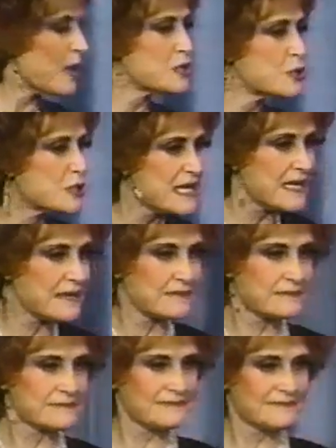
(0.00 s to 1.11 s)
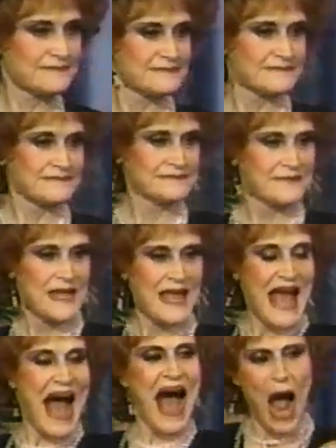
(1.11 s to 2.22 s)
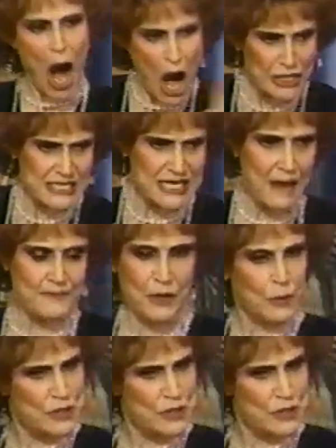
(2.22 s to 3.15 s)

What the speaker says: What did you see? I heard something.